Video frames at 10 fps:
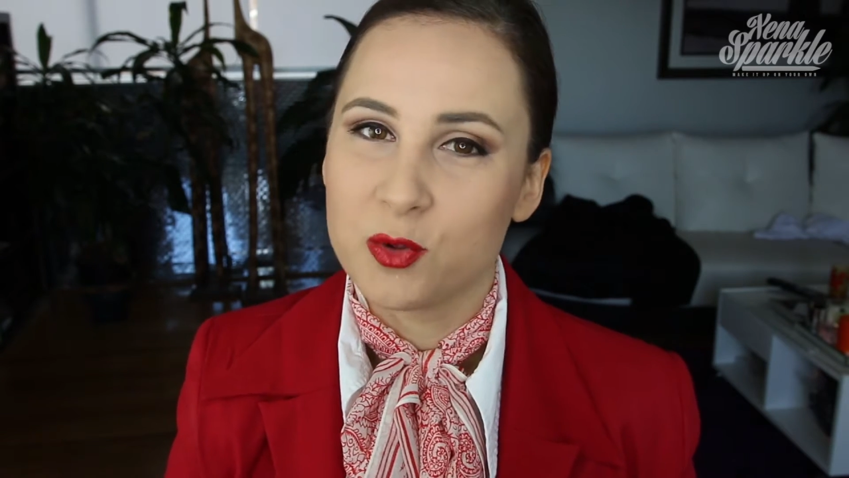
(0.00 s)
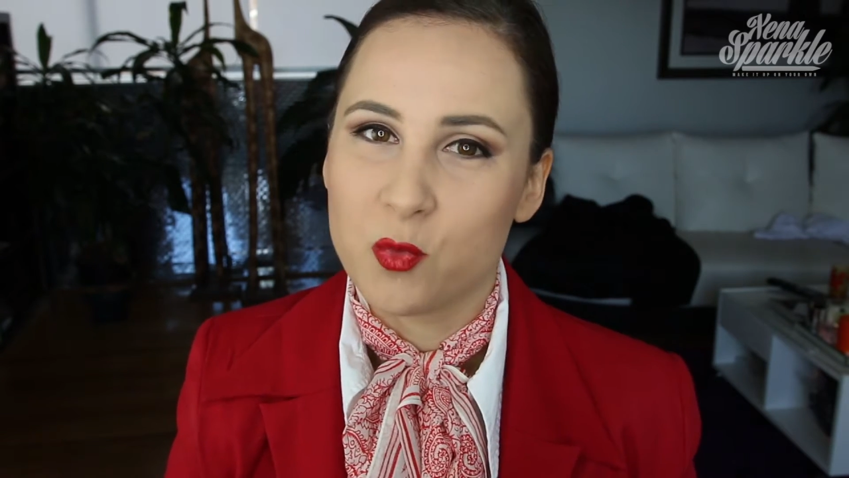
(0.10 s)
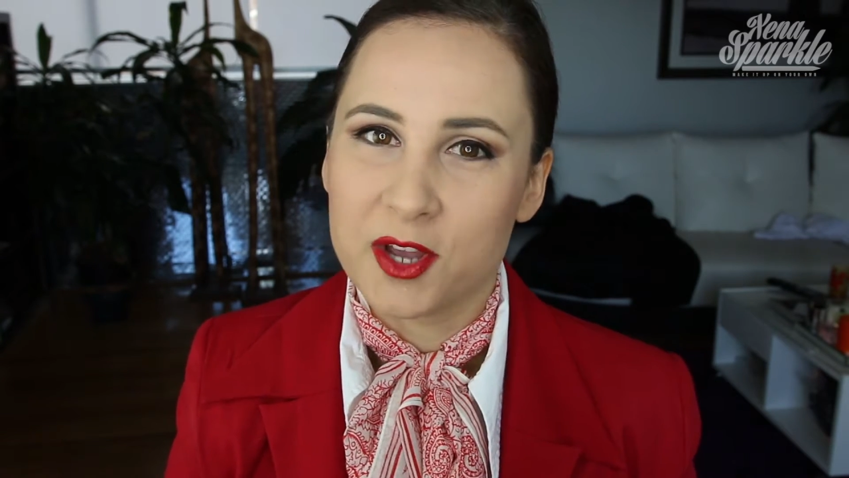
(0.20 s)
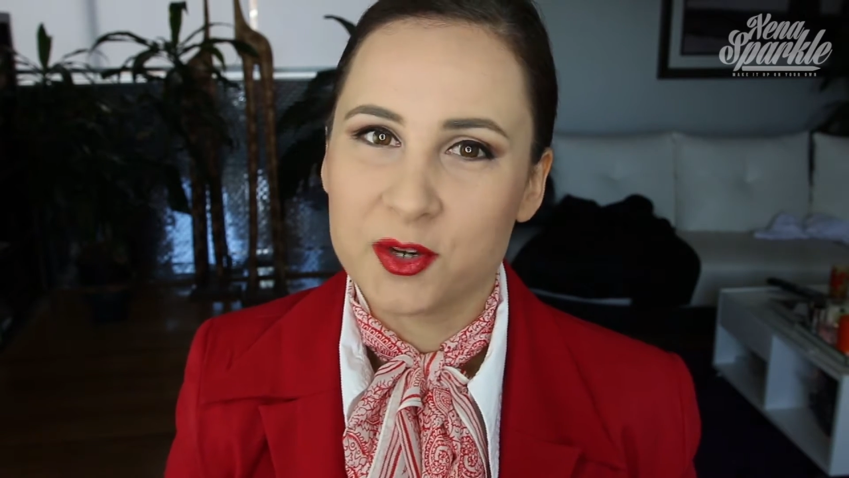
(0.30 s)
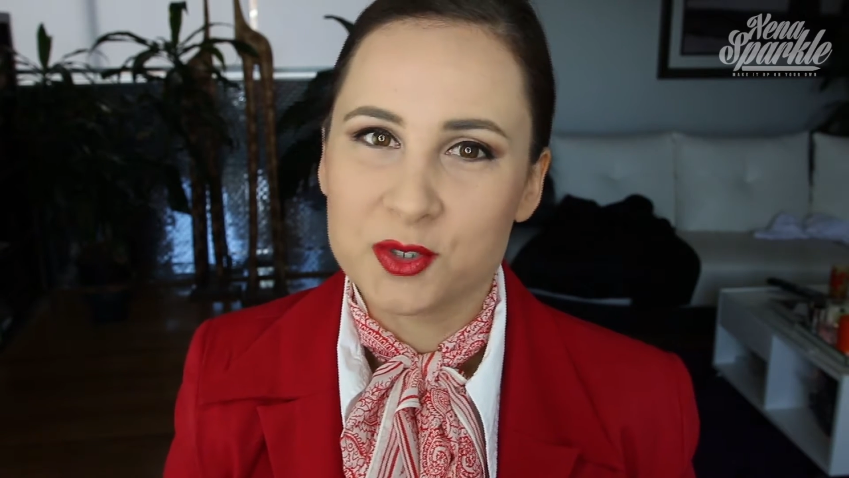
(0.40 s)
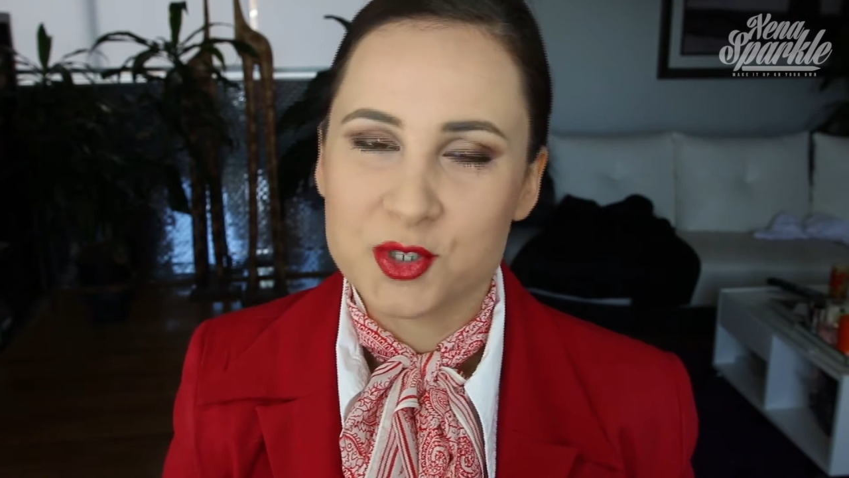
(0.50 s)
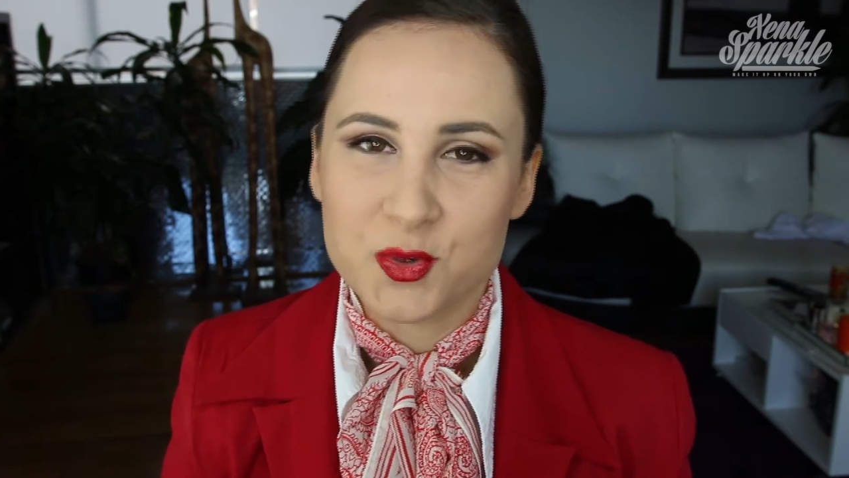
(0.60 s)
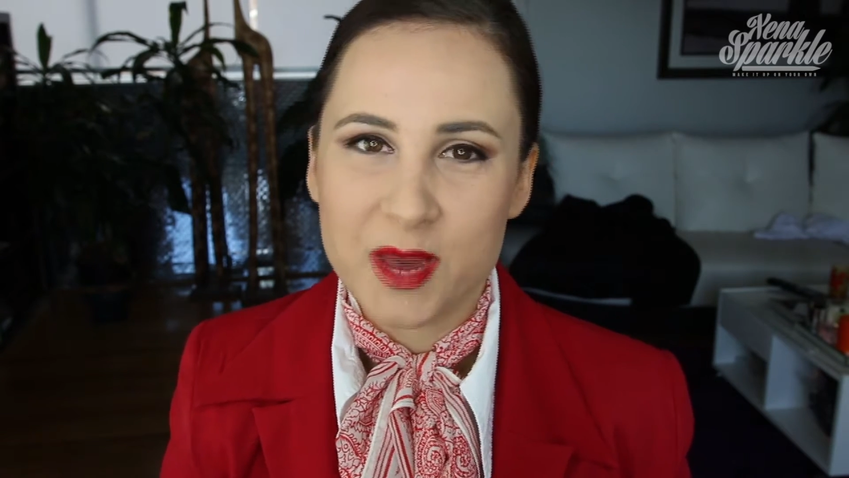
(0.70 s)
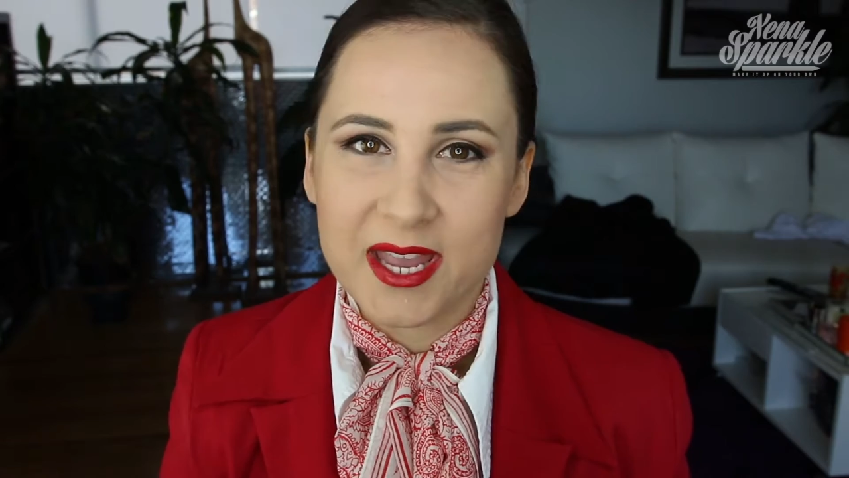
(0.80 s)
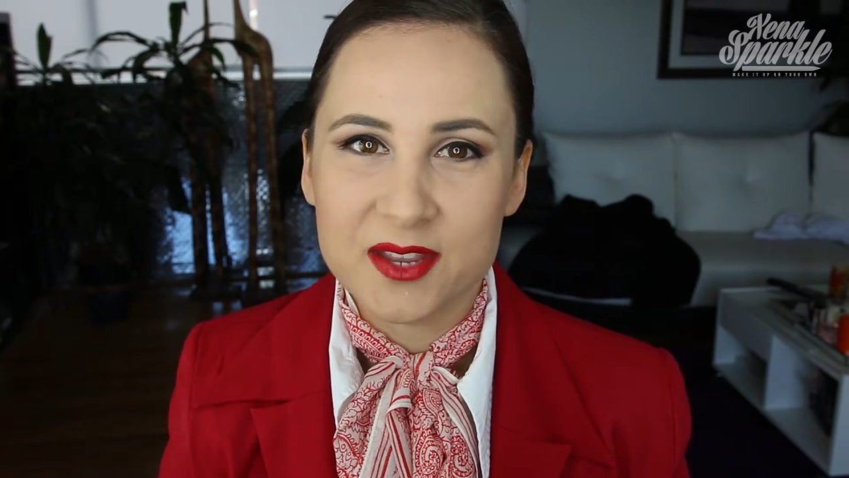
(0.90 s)
why not
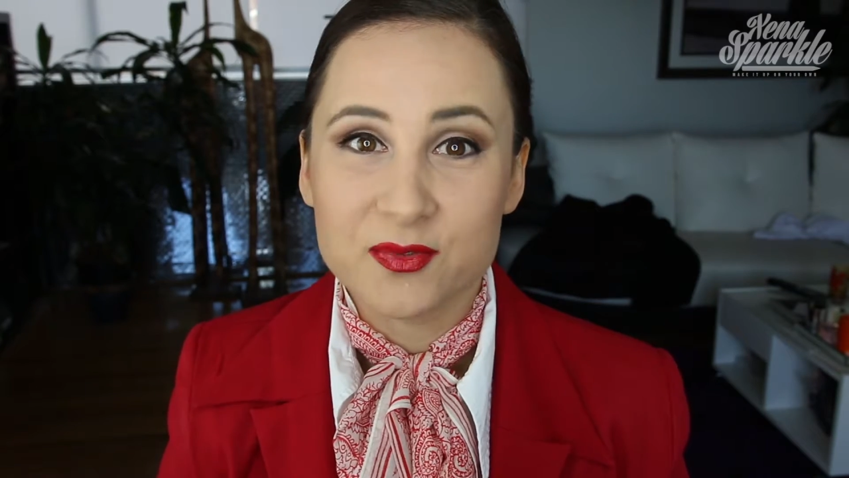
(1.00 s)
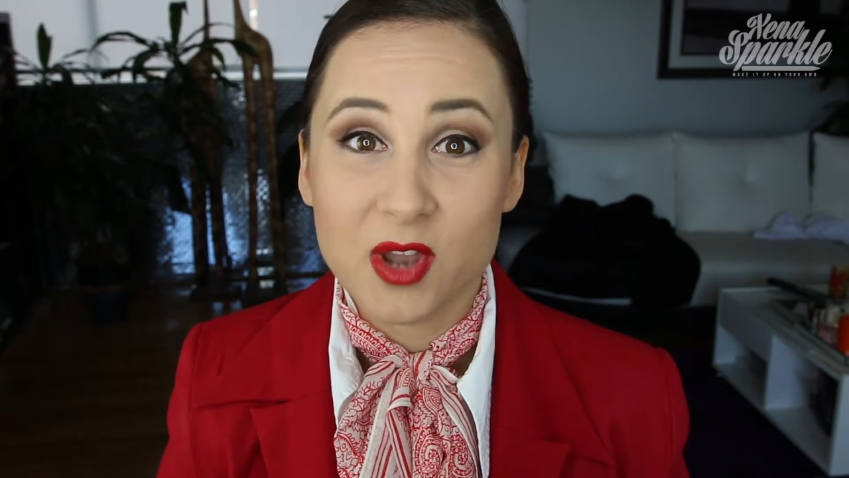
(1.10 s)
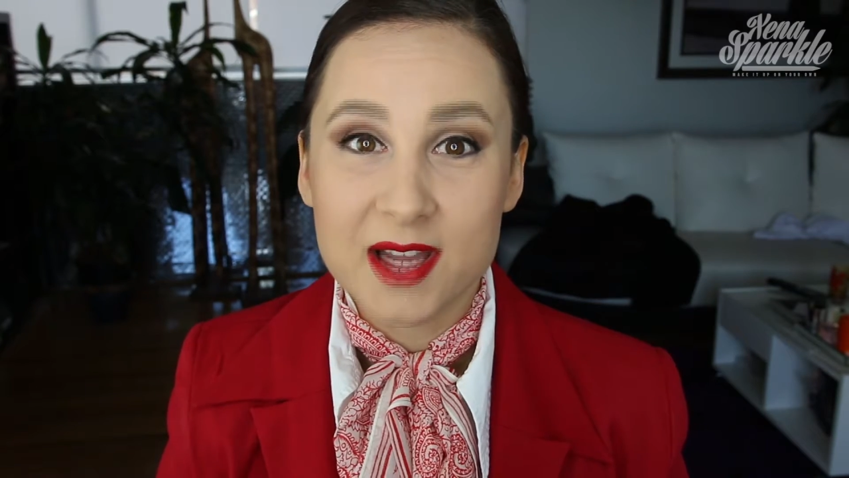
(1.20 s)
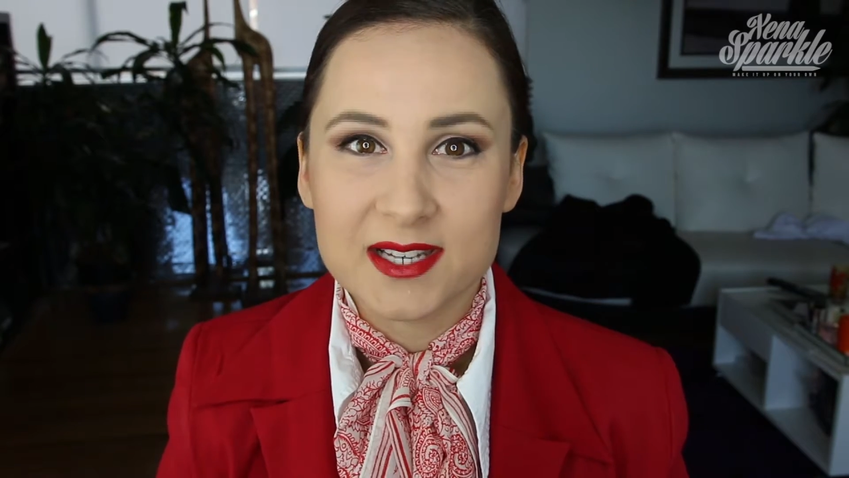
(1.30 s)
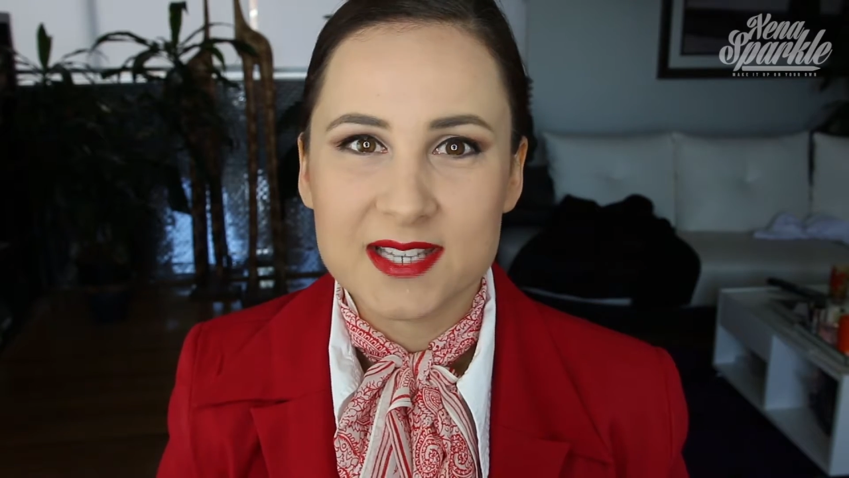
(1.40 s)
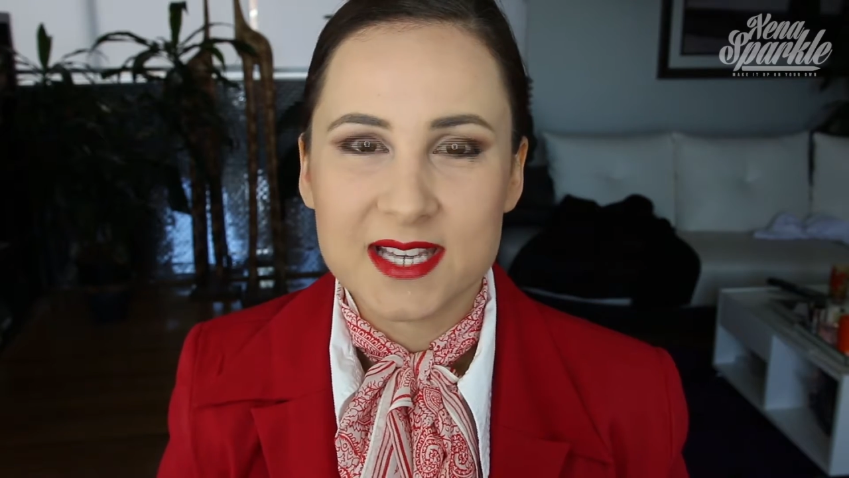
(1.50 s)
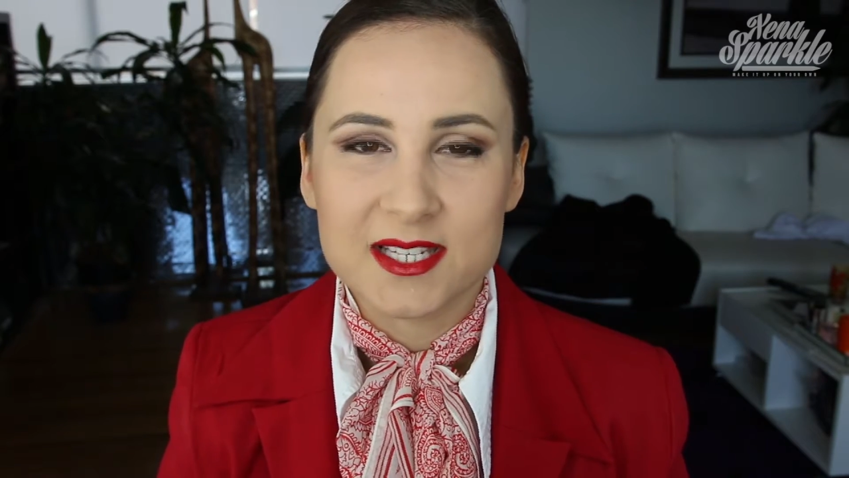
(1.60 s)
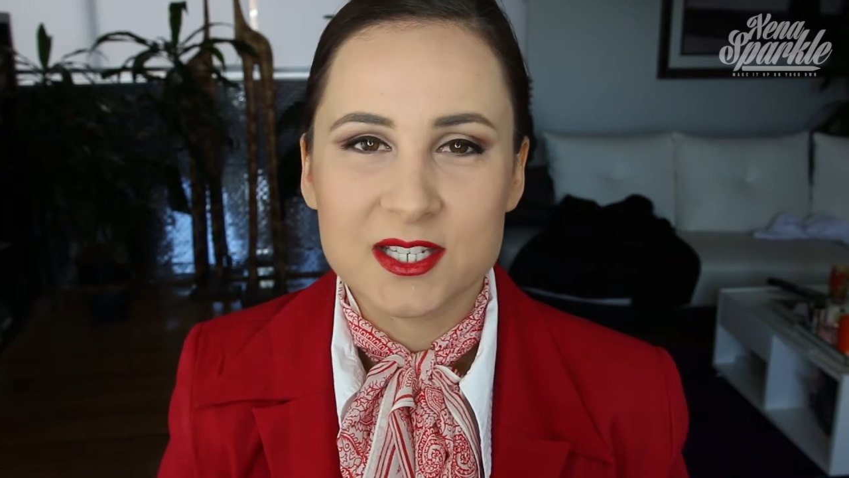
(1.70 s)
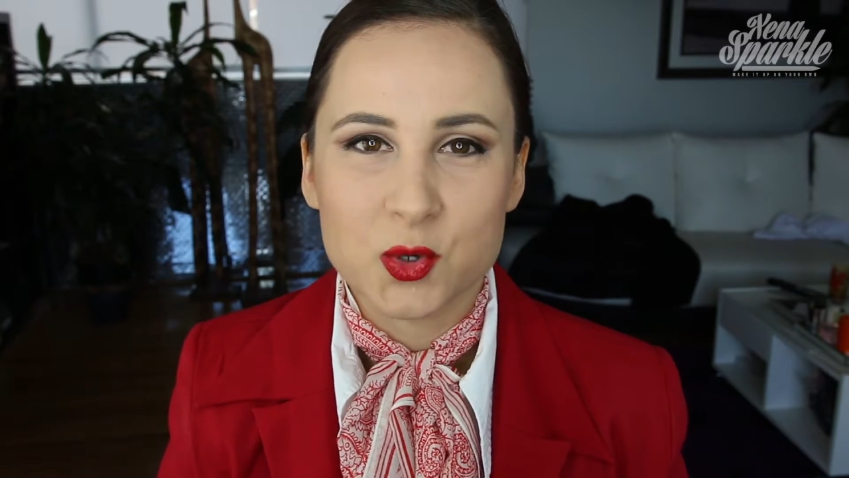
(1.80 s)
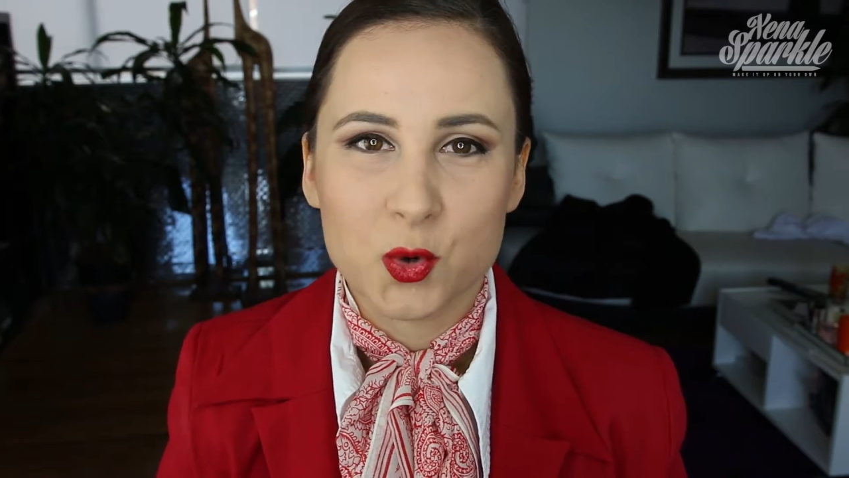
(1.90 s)
do a flight attendant